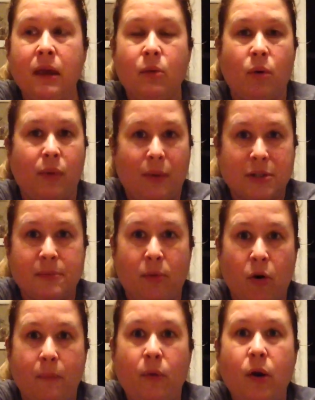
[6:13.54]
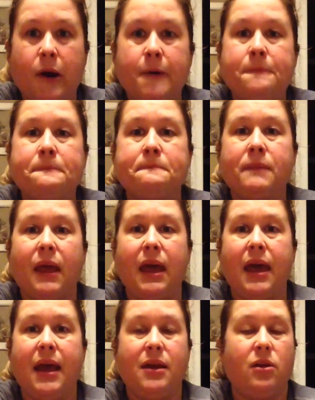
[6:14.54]
when we went to Bora Bora,
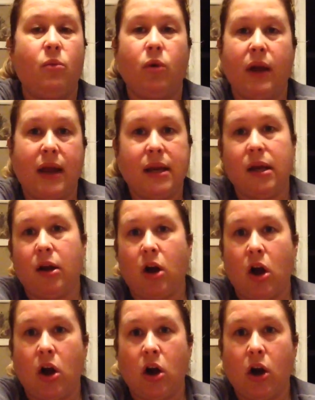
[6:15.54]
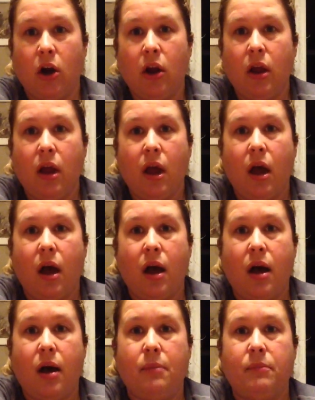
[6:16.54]
and we're getting a car
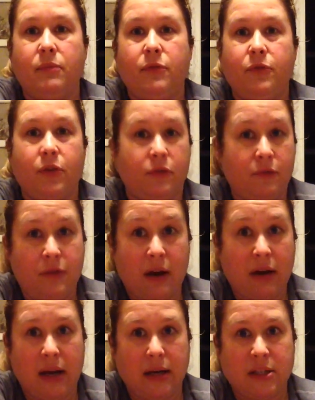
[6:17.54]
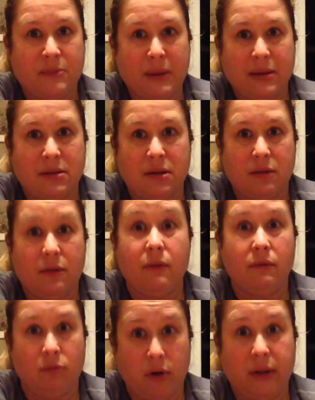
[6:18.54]
for very inexpensive,
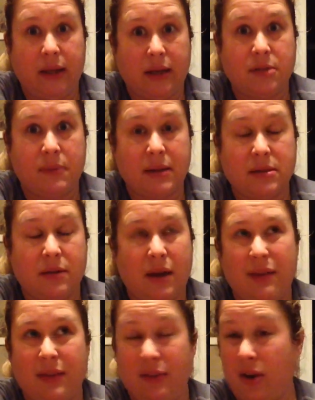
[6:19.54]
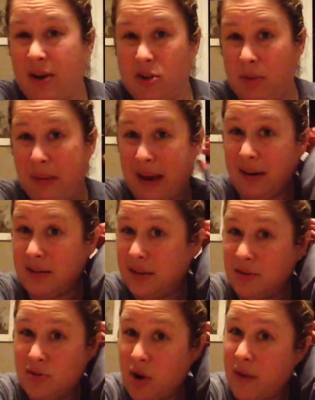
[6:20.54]
really expensive. I think they're actually paying us
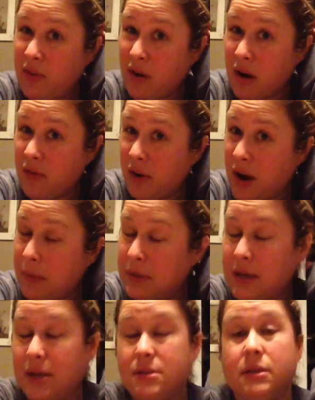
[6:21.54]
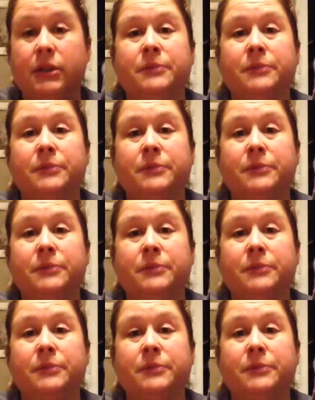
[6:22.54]
to drive the car for a couple days.